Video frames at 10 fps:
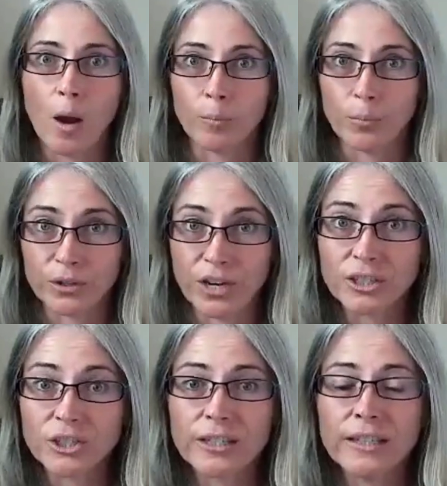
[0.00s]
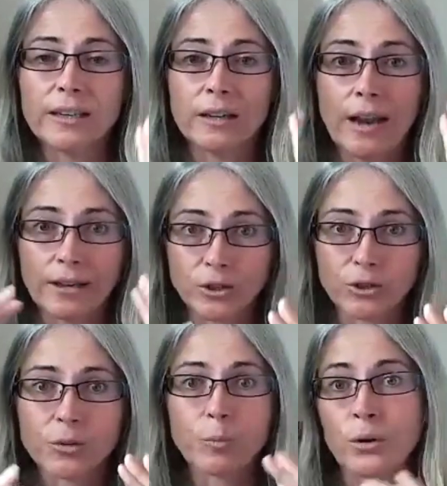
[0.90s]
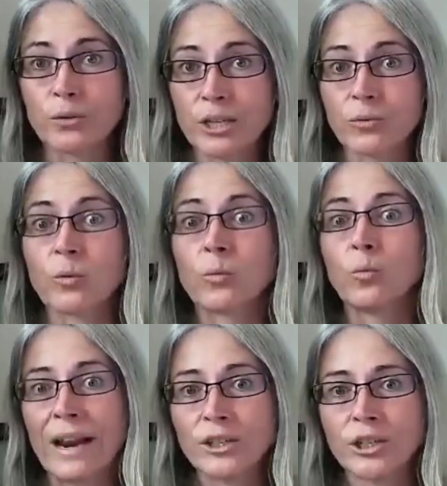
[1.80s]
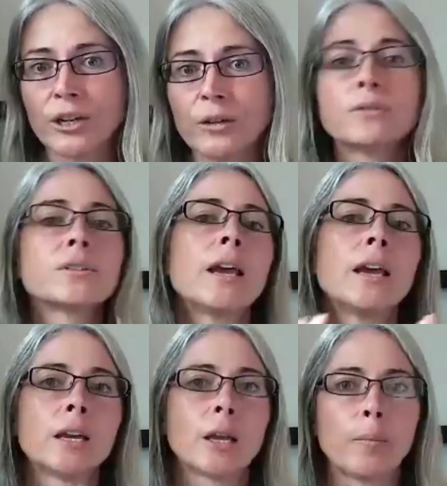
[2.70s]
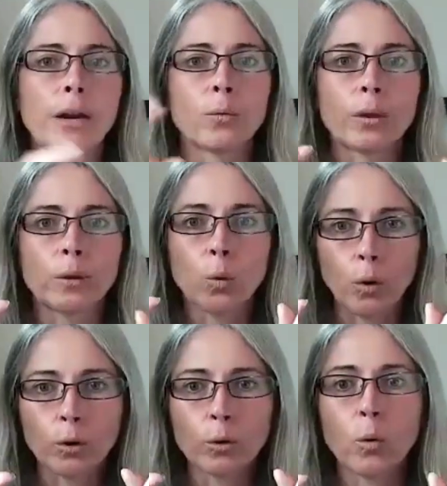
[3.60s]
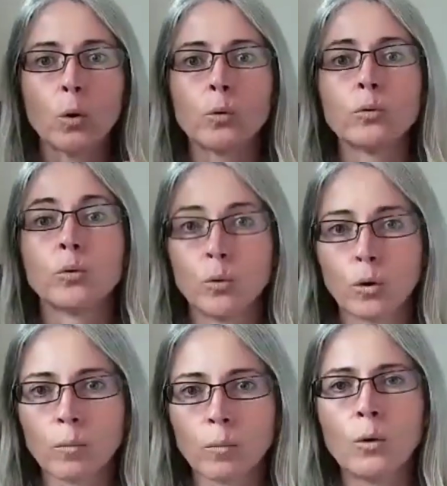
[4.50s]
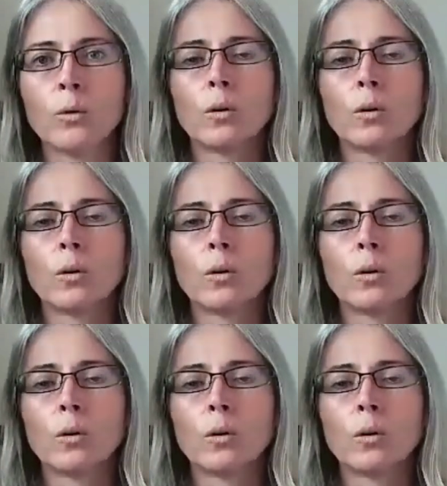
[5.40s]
production and estrogen progesterone ratios compared with quote unquote normal,